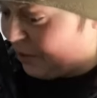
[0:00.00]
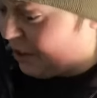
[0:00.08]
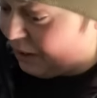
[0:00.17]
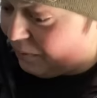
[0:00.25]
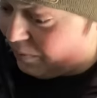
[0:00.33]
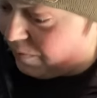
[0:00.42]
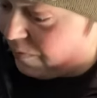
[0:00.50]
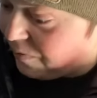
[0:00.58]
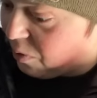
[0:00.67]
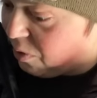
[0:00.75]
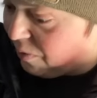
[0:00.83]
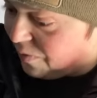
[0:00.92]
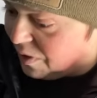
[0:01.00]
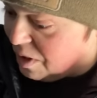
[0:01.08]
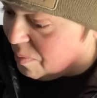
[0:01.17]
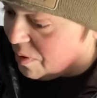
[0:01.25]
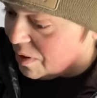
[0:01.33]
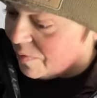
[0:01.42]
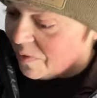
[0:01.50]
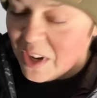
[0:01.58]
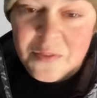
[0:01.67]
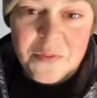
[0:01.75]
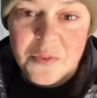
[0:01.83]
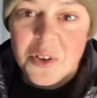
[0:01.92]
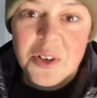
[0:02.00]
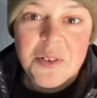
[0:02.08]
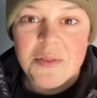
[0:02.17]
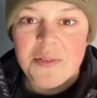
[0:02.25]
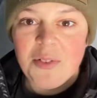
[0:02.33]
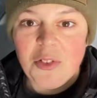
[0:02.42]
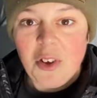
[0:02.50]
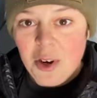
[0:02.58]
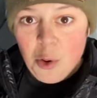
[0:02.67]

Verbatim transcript: like 4 feet by 5 foot, sight